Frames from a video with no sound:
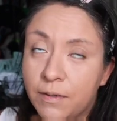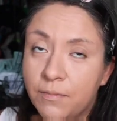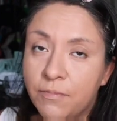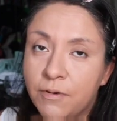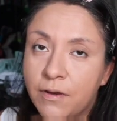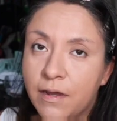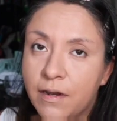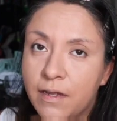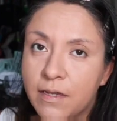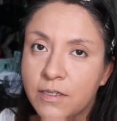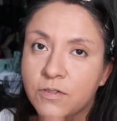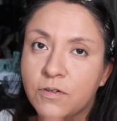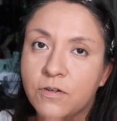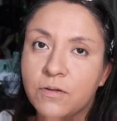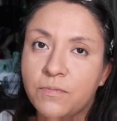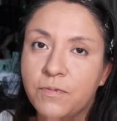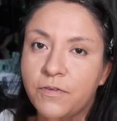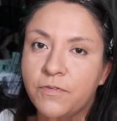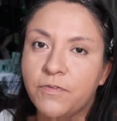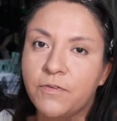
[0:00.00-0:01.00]
products, or
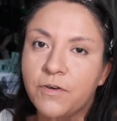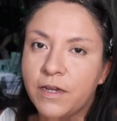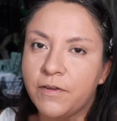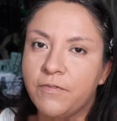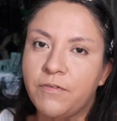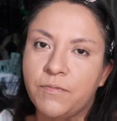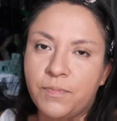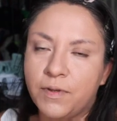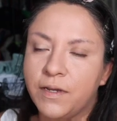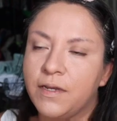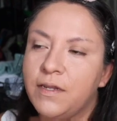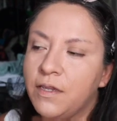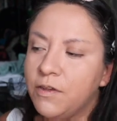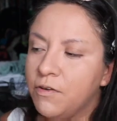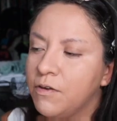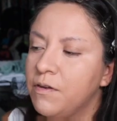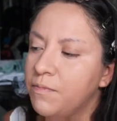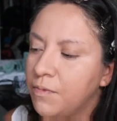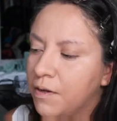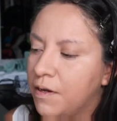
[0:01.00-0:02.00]
before I even put any
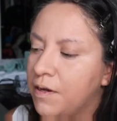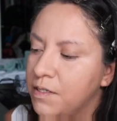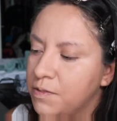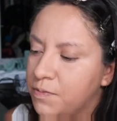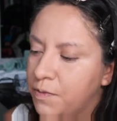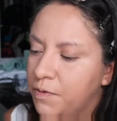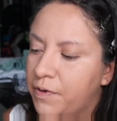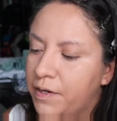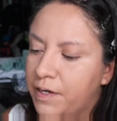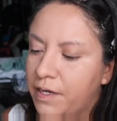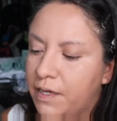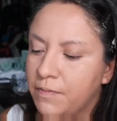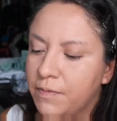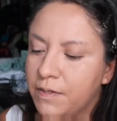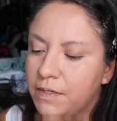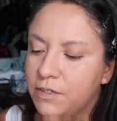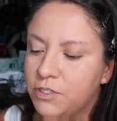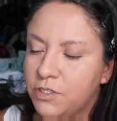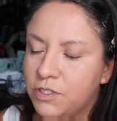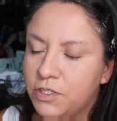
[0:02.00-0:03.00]
cream products, but right now I'm
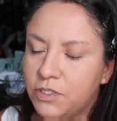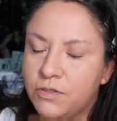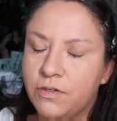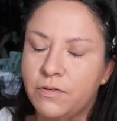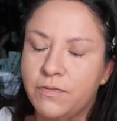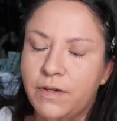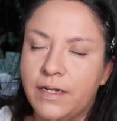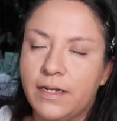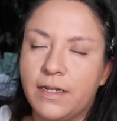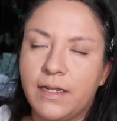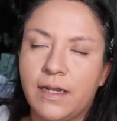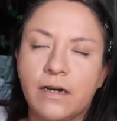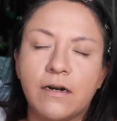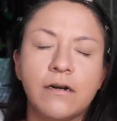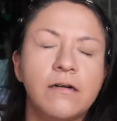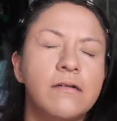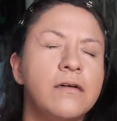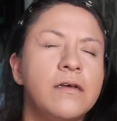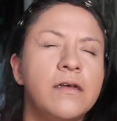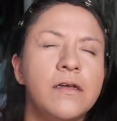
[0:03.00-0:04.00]
gonna just do it right now
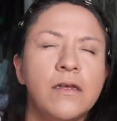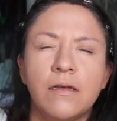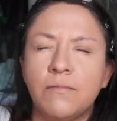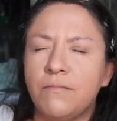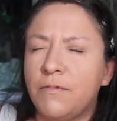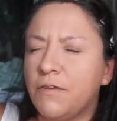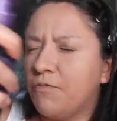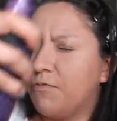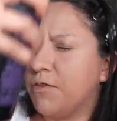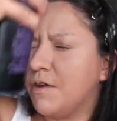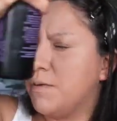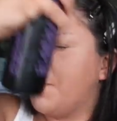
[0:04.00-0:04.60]
before